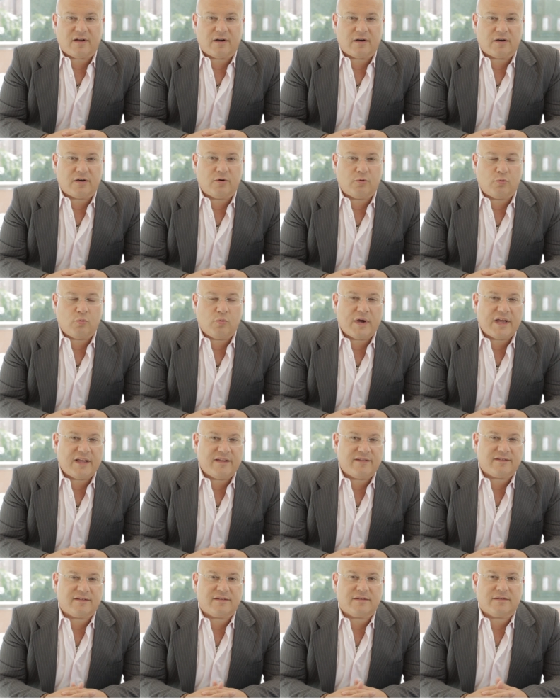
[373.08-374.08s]
are her
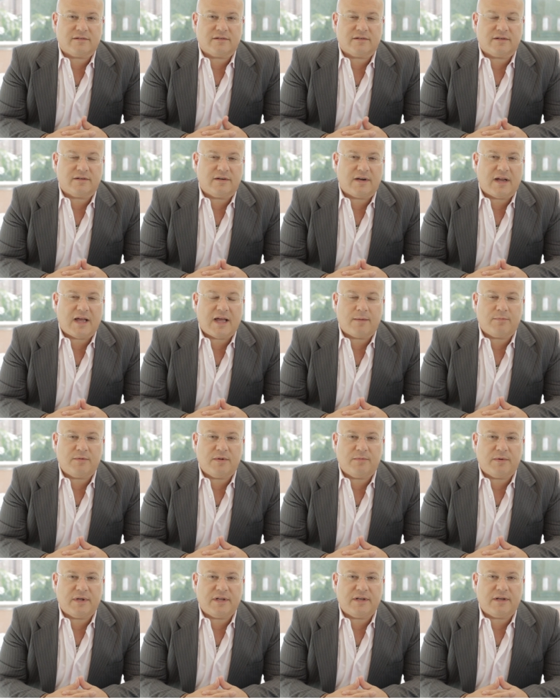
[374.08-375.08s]
waist, her
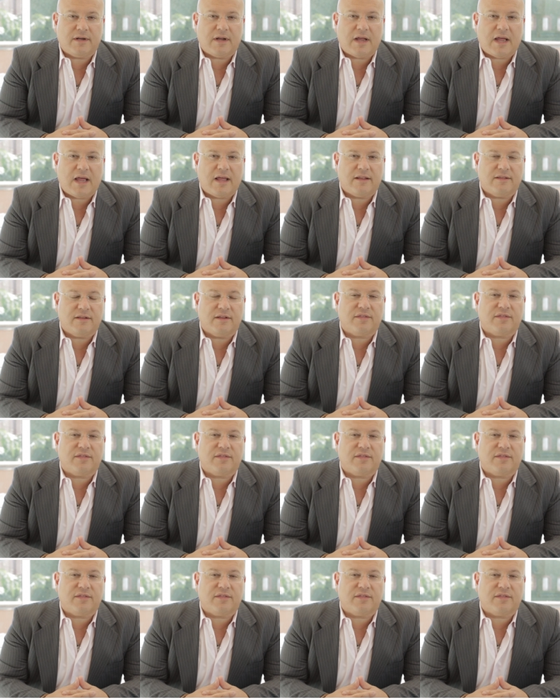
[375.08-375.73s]
abdomen, and the